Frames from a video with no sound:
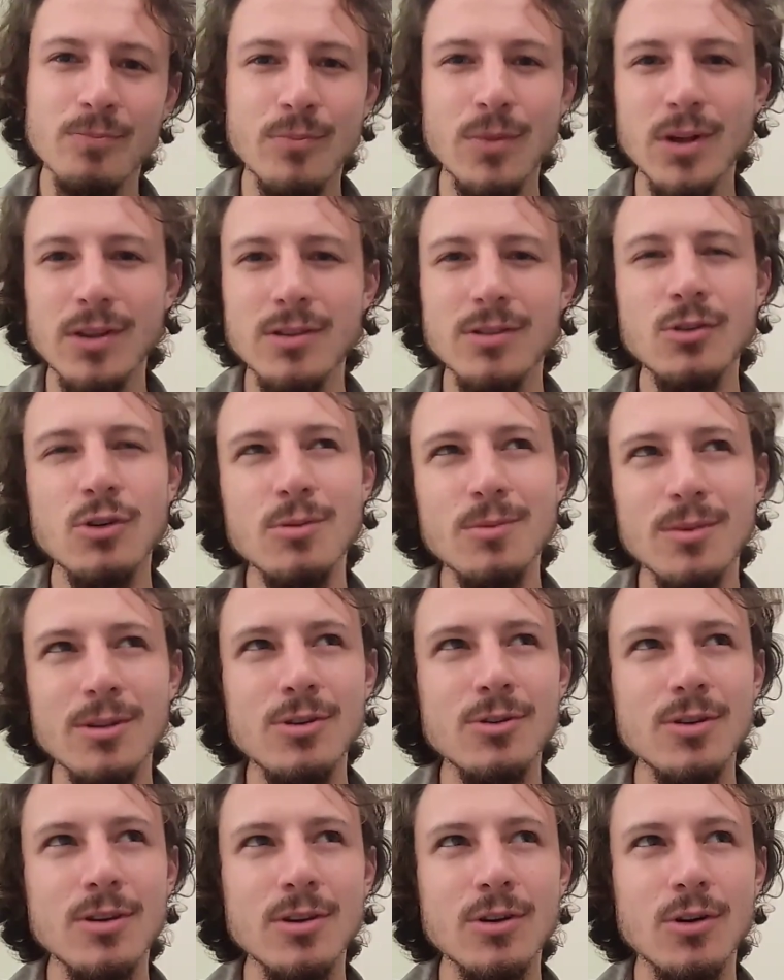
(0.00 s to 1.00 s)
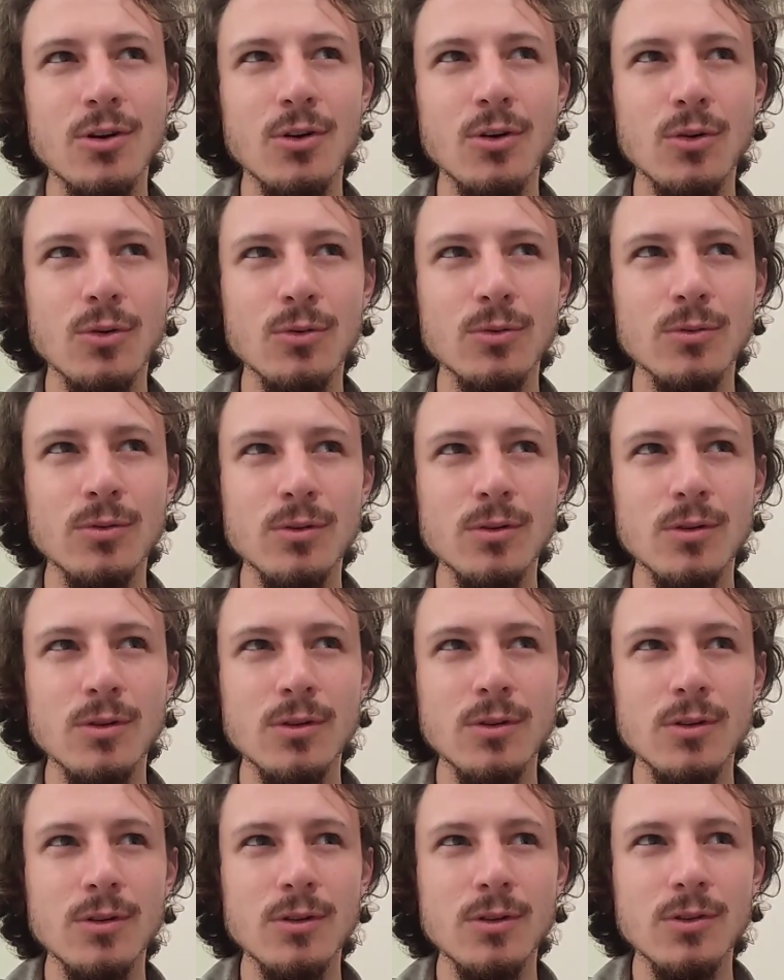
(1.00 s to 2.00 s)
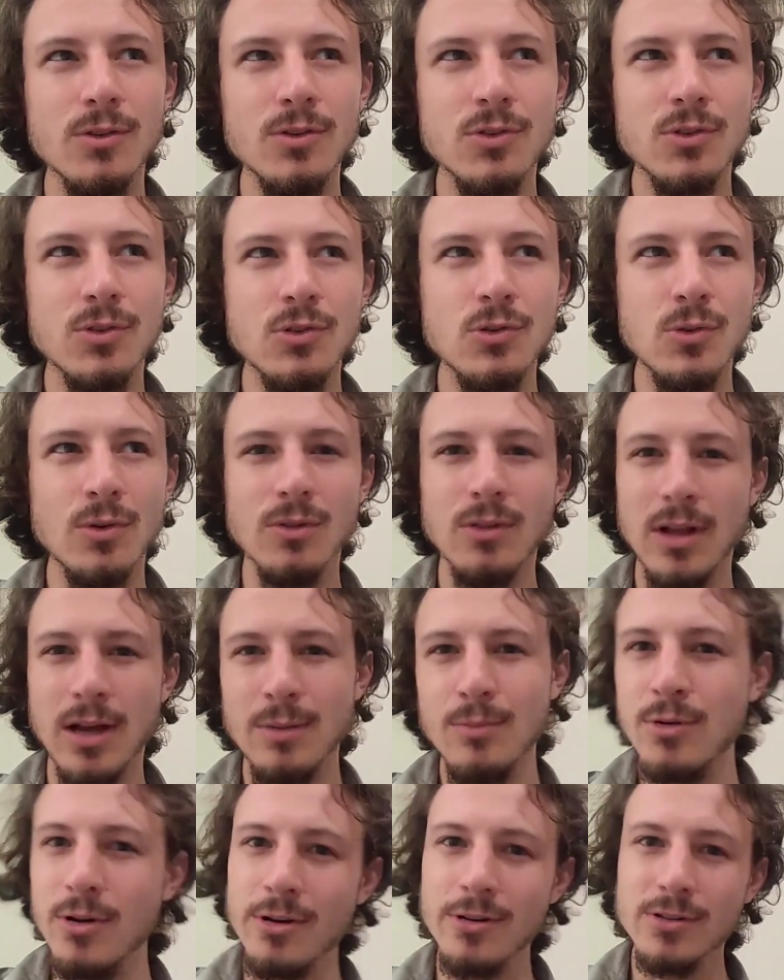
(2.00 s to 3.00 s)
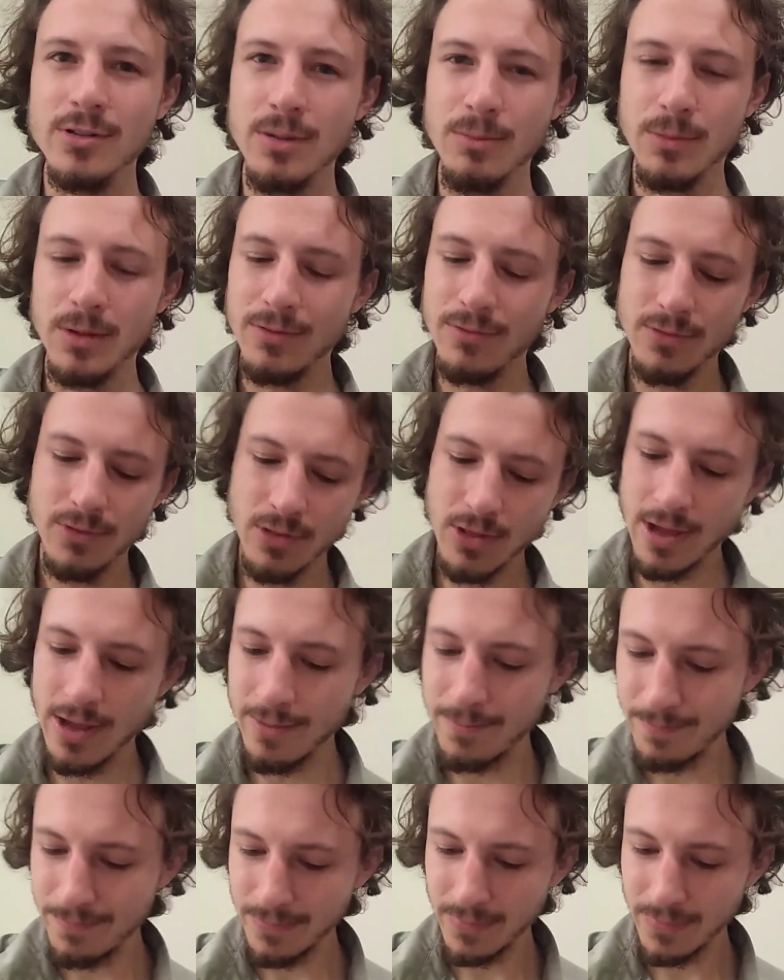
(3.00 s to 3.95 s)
But normally you can go to a library or something for that.